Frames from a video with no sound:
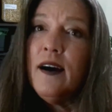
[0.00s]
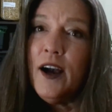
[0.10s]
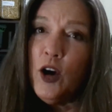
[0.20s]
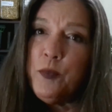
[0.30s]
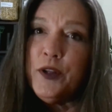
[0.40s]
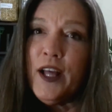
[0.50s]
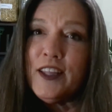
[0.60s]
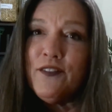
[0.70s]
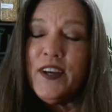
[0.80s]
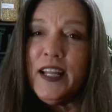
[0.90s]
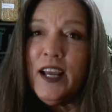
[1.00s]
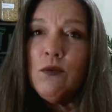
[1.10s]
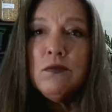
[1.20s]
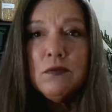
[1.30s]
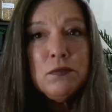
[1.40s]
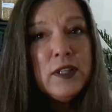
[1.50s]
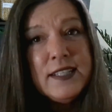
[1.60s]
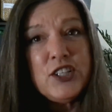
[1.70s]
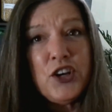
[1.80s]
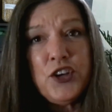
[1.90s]
I hope you liked the video.
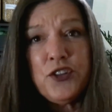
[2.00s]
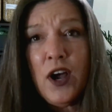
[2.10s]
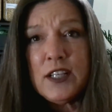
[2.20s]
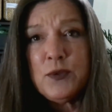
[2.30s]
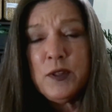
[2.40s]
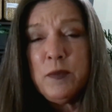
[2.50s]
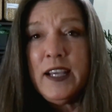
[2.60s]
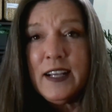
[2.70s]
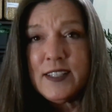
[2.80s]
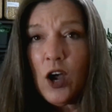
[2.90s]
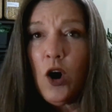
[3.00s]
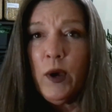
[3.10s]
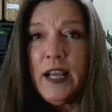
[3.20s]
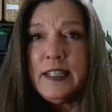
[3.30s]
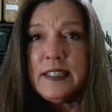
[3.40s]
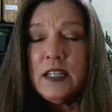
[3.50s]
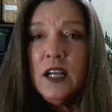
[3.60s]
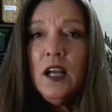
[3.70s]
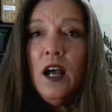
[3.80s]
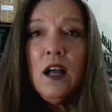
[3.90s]
Please share your thoughts with me, as always.
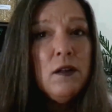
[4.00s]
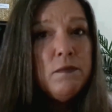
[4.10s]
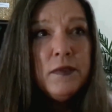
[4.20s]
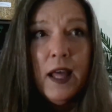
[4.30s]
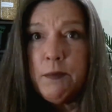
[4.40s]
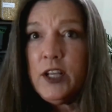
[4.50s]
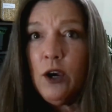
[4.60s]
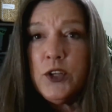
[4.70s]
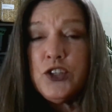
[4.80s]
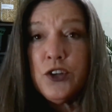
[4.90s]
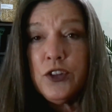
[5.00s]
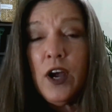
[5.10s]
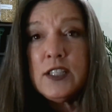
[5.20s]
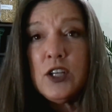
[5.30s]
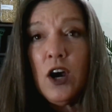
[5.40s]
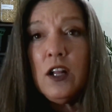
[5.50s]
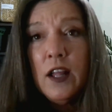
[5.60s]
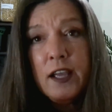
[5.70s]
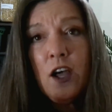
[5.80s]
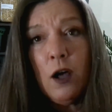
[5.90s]
Let me know what your thoughts are.
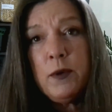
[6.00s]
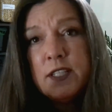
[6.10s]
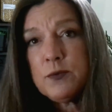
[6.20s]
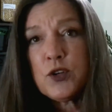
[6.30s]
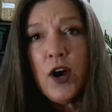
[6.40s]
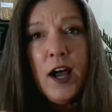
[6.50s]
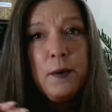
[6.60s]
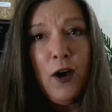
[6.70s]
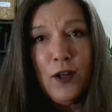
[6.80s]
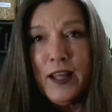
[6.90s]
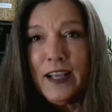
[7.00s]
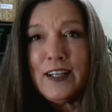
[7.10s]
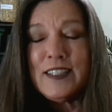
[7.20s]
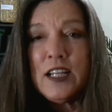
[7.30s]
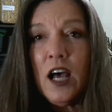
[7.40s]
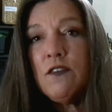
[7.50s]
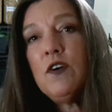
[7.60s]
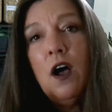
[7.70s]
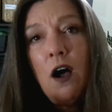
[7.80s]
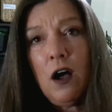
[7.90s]
Like, comment, subscribe, all that good stuff.
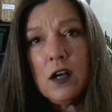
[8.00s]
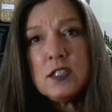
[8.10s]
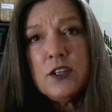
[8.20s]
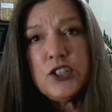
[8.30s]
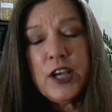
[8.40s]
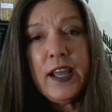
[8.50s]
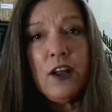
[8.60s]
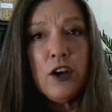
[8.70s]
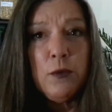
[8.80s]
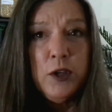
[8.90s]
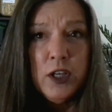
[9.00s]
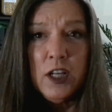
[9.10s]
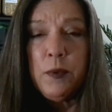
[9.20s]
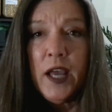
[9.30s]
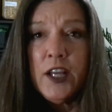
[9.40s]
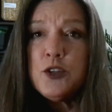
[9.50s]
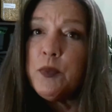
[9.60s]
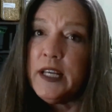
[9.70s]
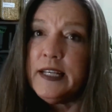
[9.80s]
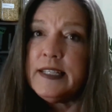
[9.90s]
Also, check out our community page,
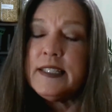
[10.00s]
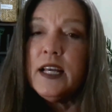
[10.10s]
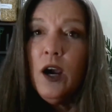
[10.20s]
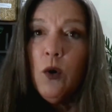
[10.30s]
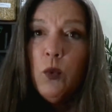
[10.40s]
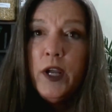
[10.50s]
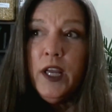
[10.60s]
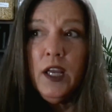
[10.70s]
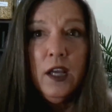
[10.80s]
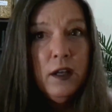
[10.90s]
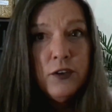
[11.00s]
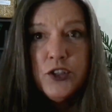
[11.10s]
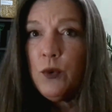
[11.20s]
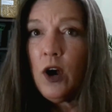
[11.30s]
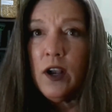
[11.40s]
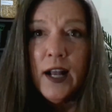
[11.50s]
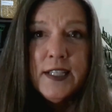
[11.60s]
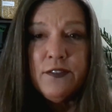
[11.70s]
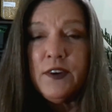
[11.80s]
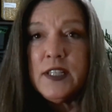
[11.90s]
please. We do all
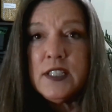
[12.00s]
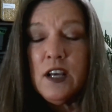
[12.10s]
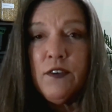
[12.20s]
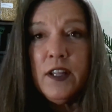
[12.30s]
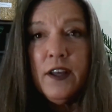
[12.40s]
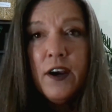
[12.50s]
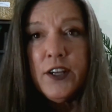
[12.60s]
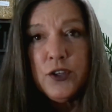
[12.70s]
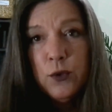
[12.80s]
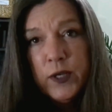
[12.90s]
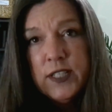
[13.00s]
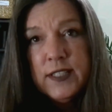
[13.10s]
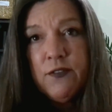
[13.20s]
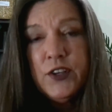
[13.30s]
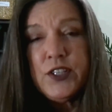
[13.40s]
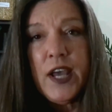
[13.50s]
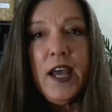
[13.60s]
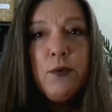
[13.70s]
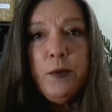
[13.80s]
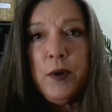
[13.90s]
kinds of fun stuff on there. I do quizzes every
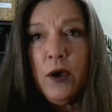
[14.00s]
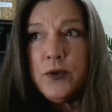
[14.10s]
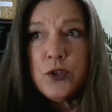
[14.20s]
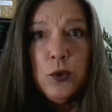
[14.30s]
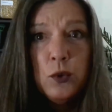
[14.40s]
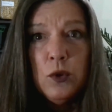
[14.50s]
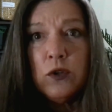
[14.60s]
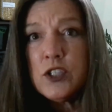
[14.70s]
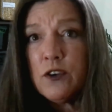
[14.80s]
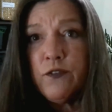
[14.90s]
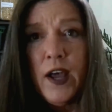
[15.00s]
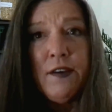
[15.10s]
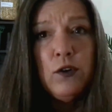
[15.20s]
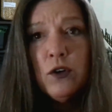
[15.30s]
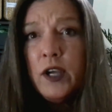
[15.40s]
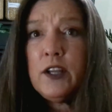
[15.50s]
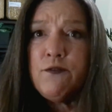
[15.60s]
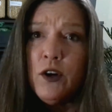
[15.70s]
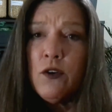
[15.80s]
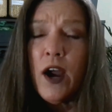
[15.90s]
day. We post cool survival
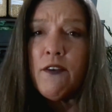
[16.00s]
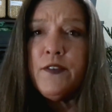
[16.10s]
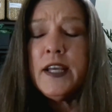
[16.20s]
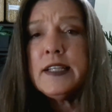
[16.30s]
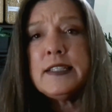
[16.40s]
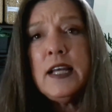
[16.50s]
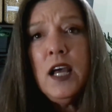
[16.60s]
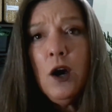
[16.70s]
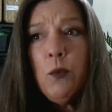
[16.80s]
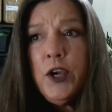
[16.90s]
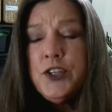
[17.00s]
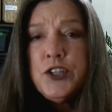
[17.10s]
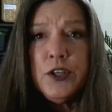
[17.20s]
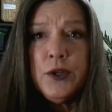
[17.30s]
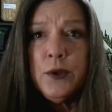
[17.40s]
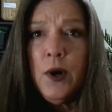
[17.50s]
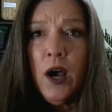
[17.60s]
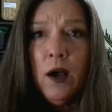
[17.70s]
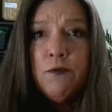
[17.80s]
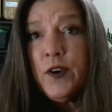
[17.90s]
infographics. We do
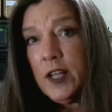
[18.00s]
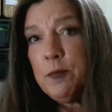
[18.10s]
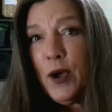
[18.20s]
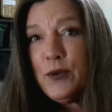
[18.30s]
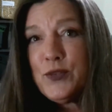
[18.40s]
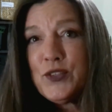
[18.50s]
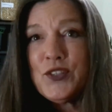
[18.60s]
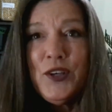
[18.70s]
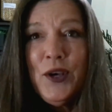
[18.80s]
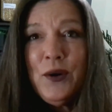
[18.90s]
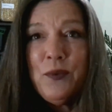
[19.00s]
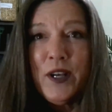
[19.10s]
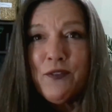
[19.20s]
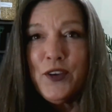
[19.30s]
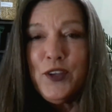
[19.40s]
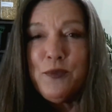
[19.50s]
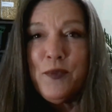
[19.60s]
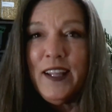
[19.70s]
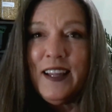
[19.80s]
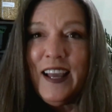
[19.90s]
funny posts, whatever you
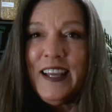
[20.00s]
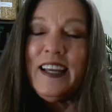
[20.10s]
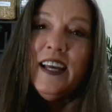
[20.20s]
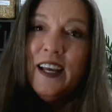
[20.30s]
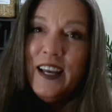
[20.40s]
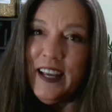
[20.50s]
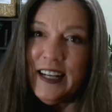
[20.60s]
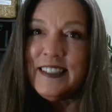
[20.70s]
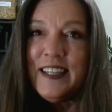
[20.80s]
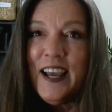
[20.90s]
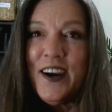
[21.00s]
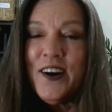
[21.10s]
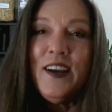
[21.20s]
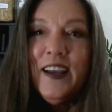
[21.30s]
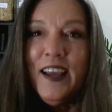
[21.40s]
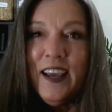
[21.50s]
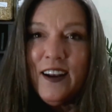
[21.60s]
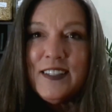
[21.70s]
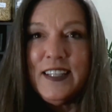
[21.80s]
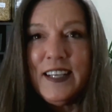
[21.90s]
might like. It's there,
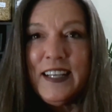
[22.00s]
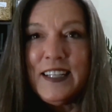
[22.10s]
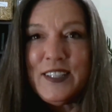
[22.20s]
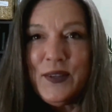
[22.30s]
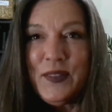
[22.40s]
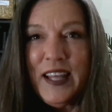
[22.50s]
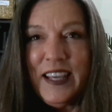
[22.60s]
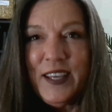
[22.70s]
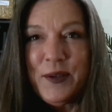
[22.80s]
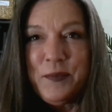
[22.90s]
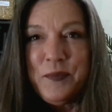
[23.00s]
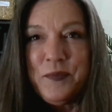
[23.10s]
and I'll see you again soon. Thank you.